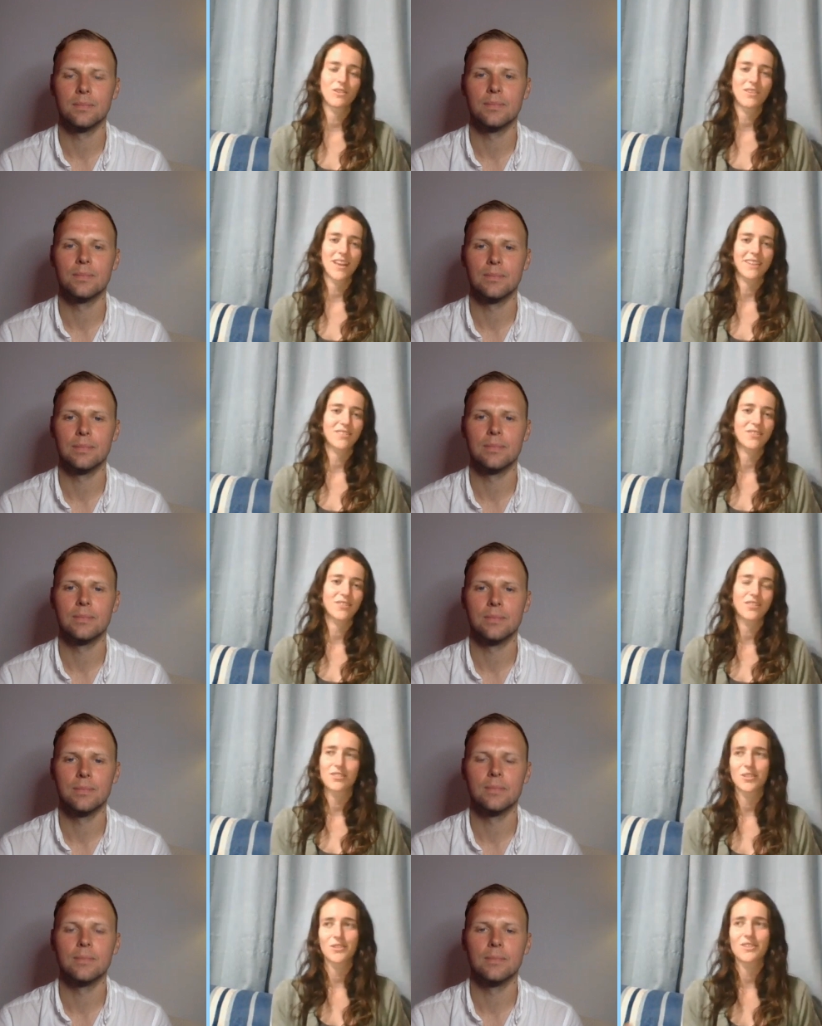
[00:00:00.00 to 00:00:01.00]
Speaker 1: know that. You
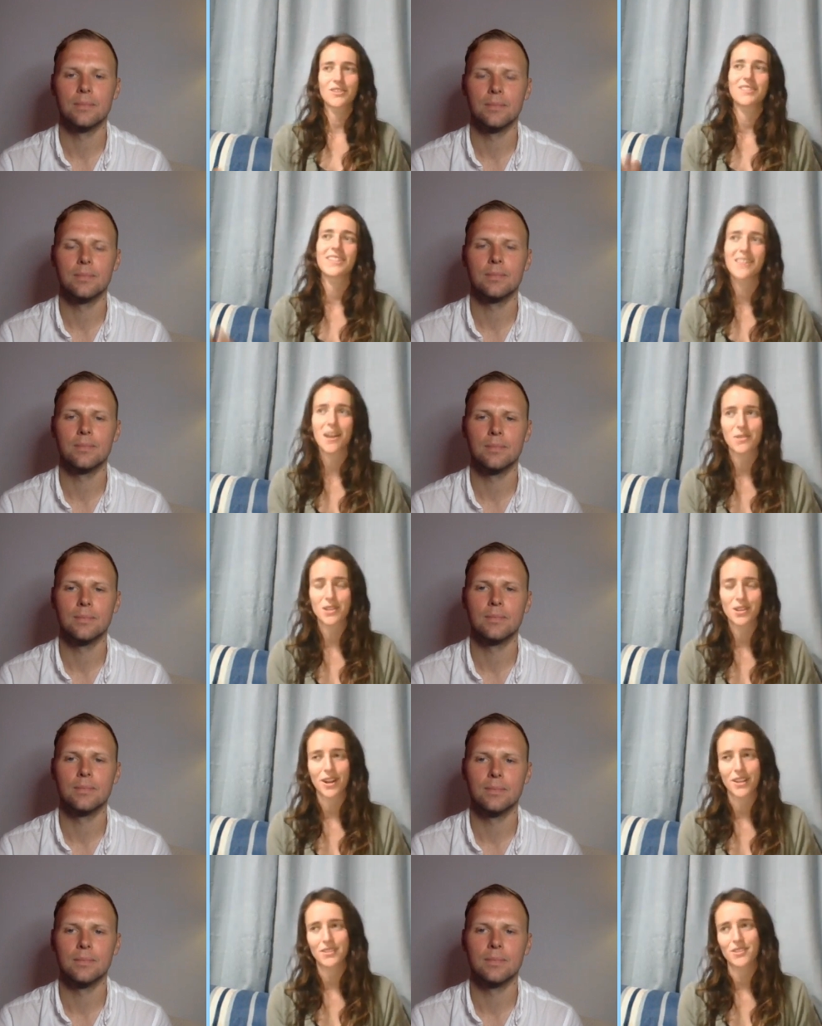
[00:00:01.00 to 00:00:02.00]
know, you don't see that when
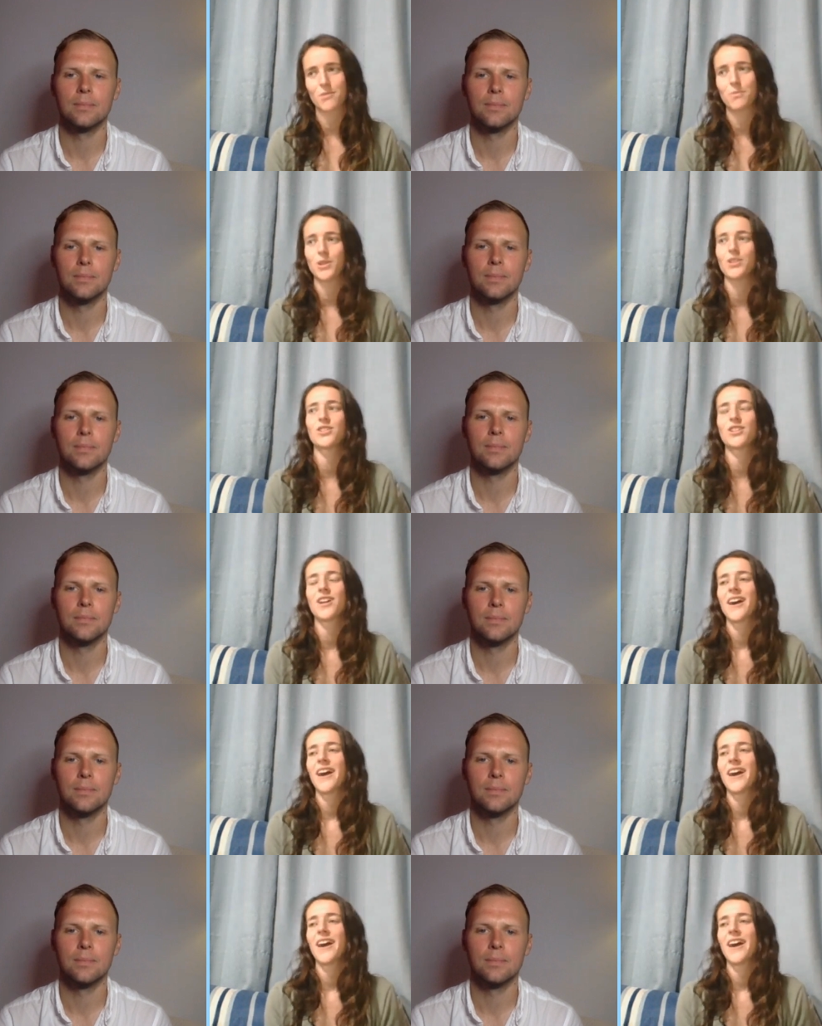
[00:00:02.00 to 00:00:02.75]
you go out to the bush.